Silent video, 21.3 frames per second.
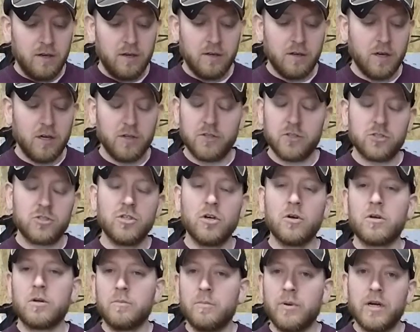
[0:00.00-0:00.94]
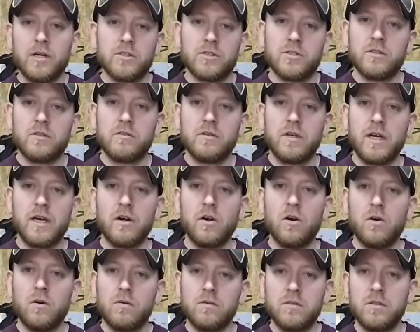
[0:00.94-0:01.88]
Uh, there's no comparison at
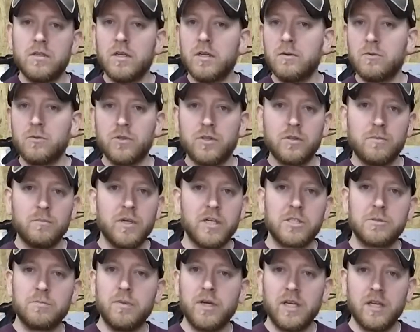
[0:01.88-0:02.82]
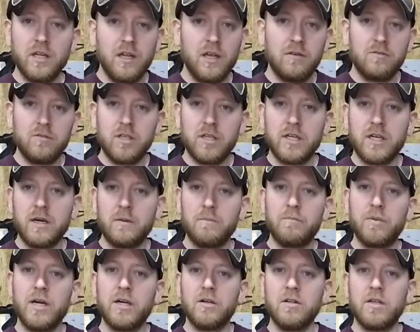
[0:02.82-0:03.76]
all. Uh, with the mesh bed leveling, I
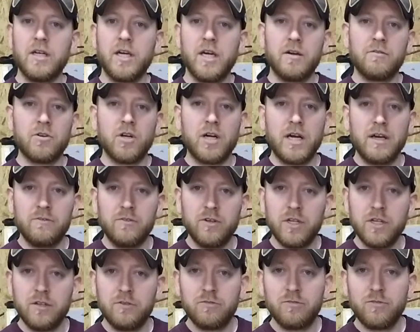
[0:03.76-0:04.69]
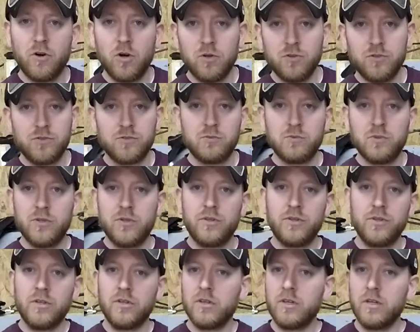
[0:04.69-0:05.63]
barely ever have any faults with
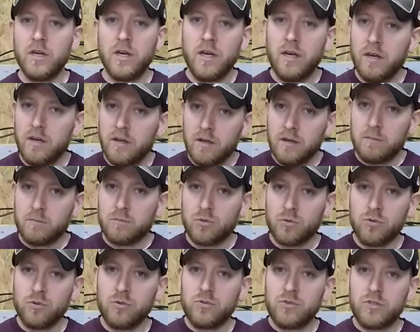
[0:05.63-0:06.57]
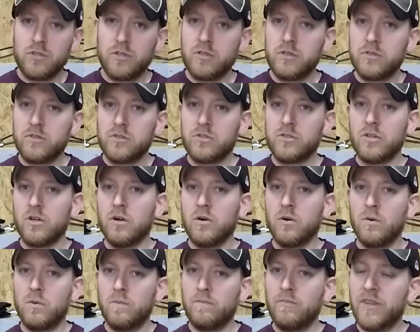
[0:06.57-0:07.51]
the Prusa,
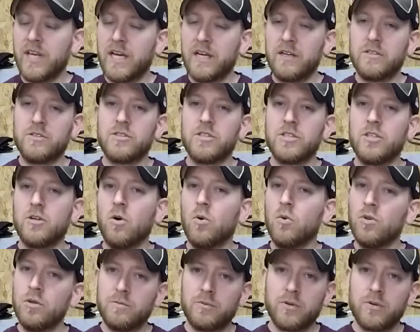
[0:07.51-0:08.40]
so that is the only